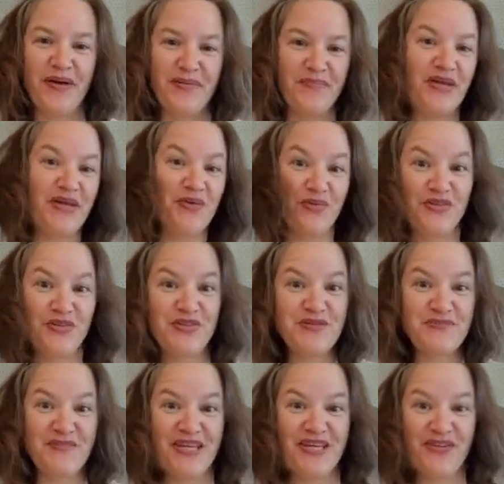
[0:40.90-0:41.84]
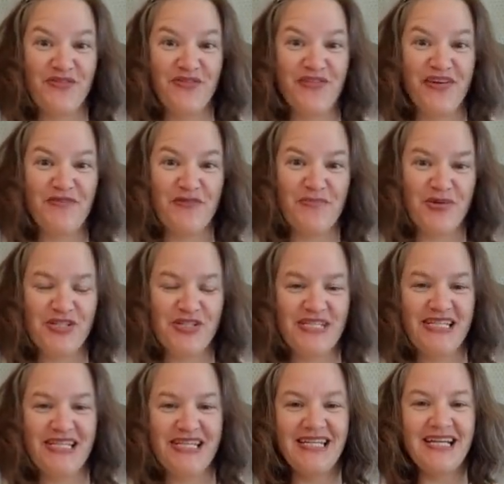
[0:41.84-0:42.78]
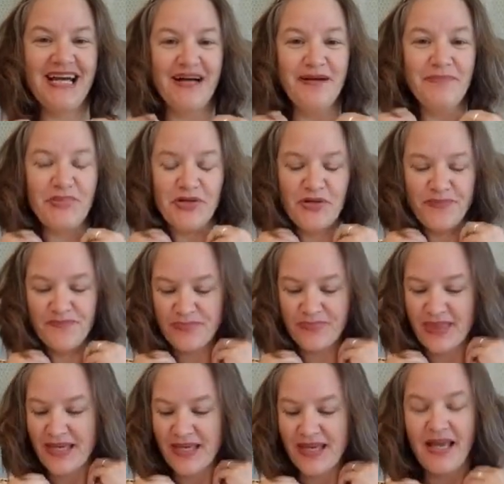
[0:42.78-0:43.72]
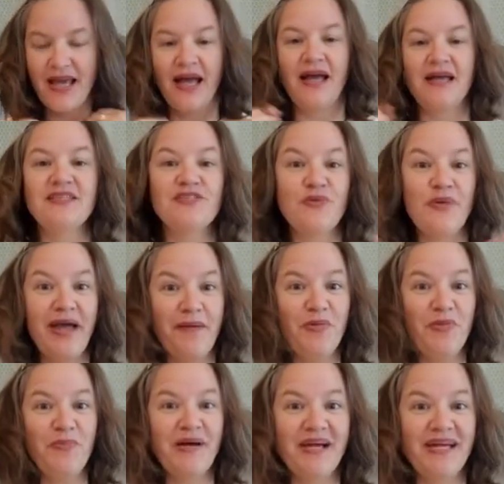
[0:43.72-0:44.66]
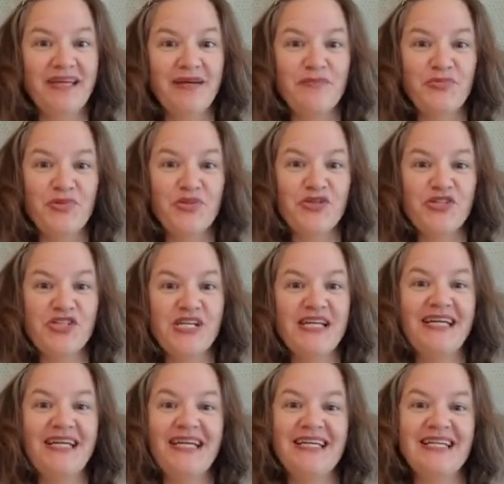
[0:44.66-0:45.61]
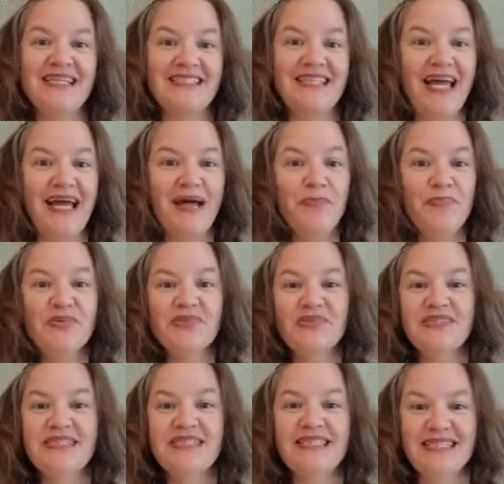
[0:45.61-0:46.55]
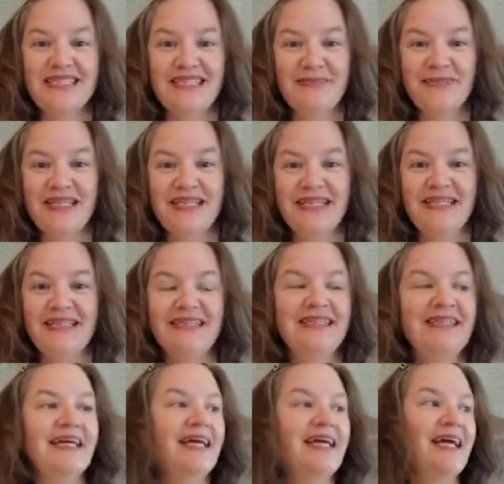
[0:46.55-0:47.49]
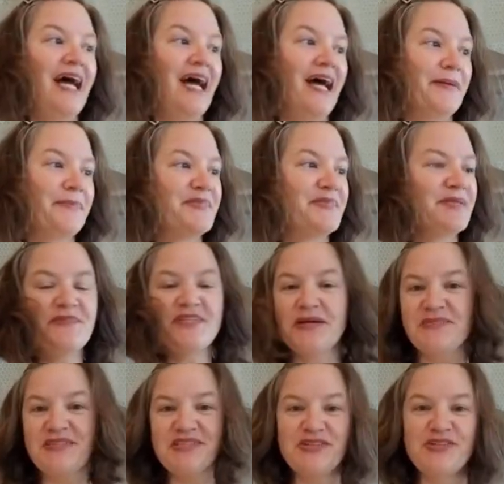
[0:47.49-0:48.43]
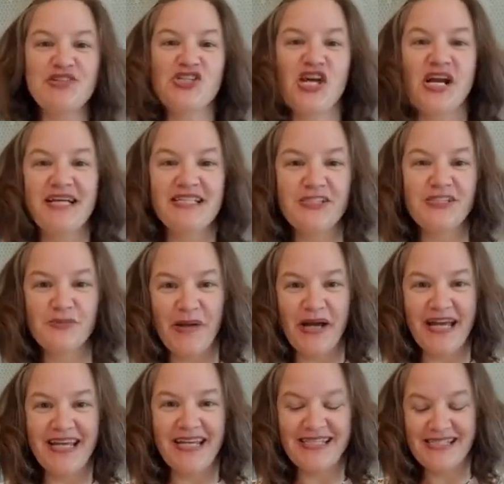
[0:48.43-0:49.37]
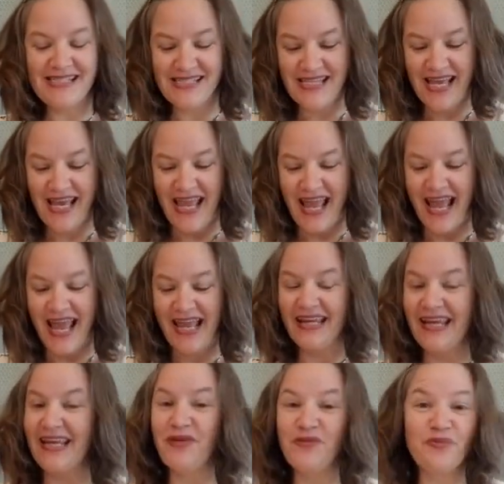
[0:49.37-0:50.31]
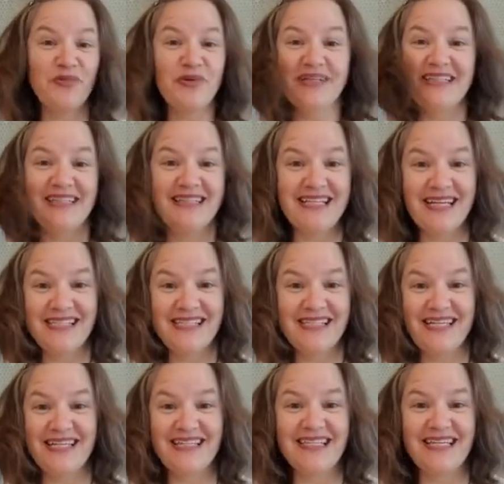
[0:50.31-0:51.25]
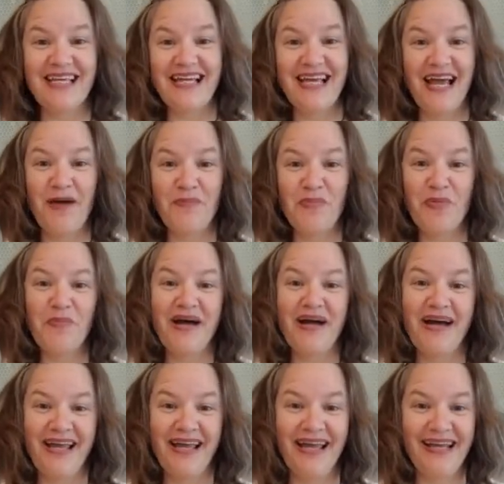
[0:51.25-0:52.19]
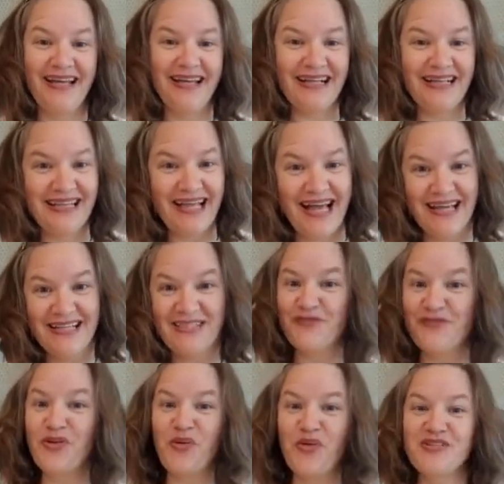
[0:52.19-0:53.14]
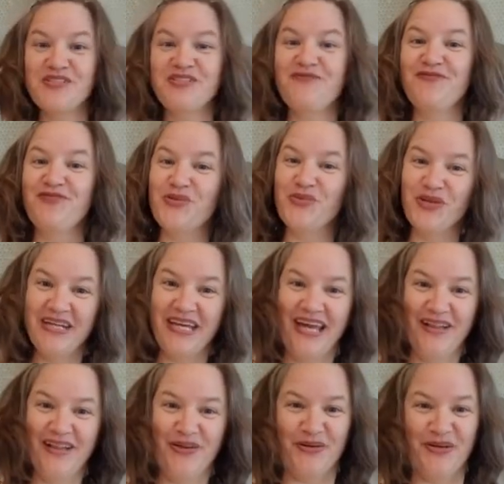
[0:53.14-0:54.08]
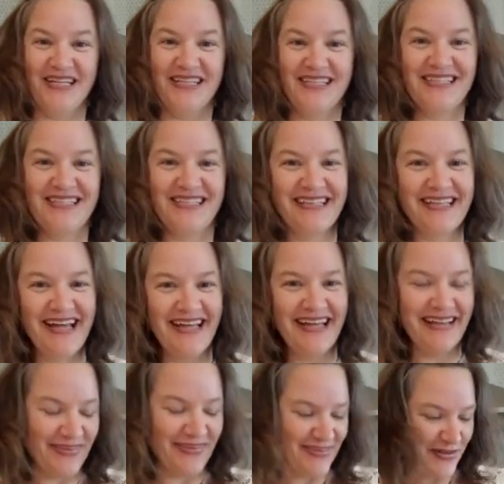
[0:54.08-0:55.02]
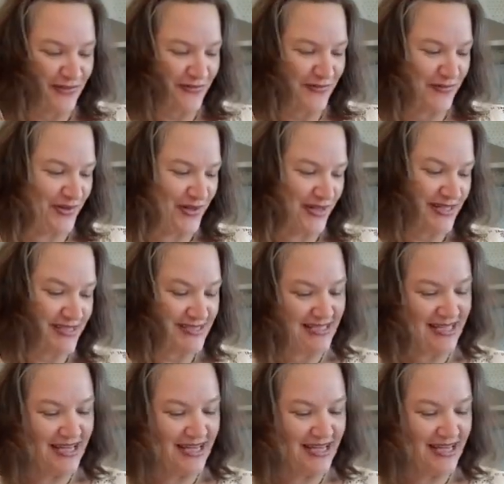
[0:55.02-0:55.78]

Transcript: in order to make your favorite martini combo. So Apple Pie Kombucha is apples, cinnamon, sometimes a little chai spice, and it really does taste like apple pie in a glass. Of course, fewer calories and a lot healthier for us.